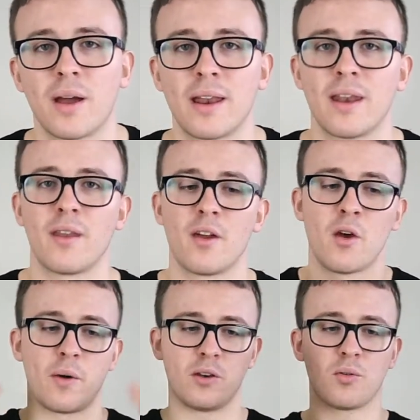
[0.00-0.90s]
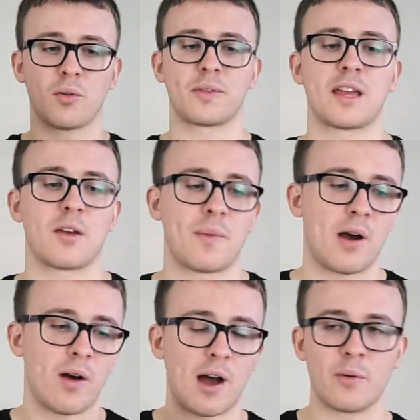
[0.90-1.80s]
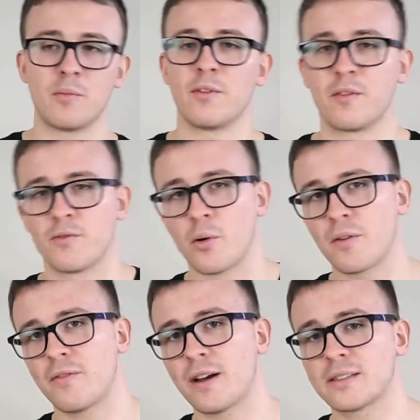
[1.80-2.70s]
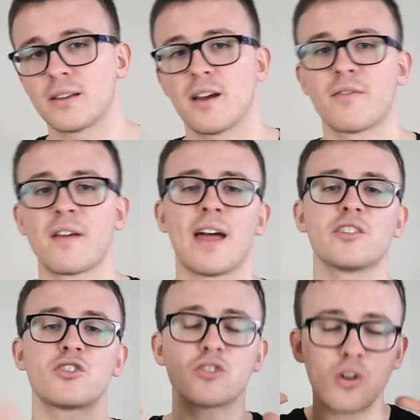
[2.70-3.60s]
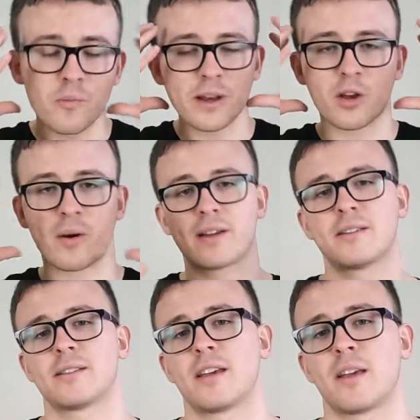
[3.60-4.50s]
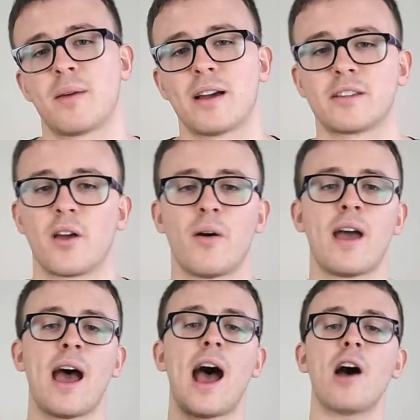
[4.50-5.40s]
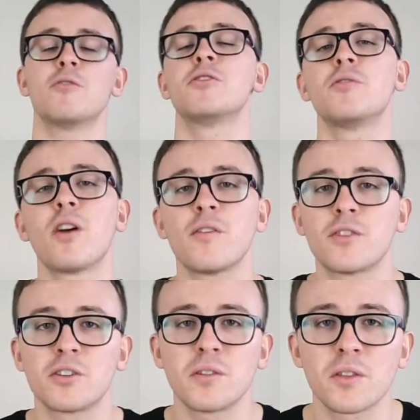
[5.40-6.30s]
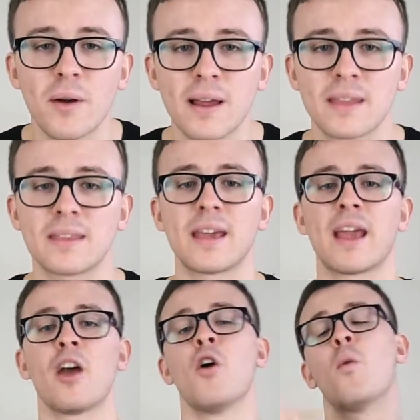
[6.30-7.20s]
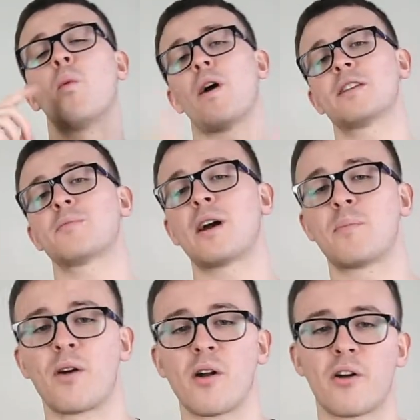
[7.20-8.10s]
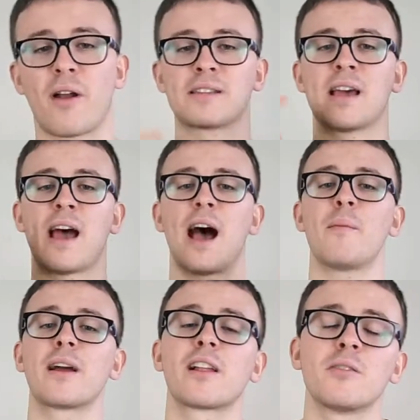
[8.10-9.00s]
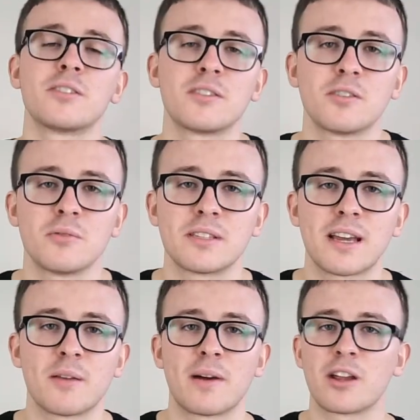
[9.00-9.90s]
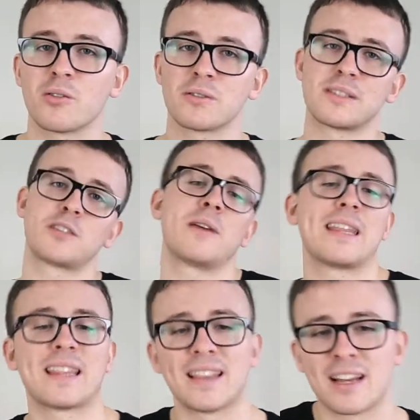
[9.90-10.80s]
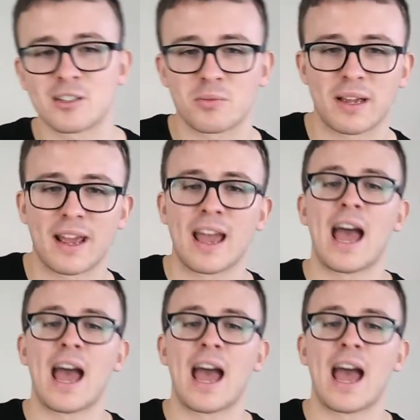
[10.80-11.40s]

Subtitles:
And when you're thinking about, are we moving forward fast enough? And there's so many questions that you can ask. How do you know if you're doing the right thing? What is my progress? Am I closer to attaining my goals this week than last week?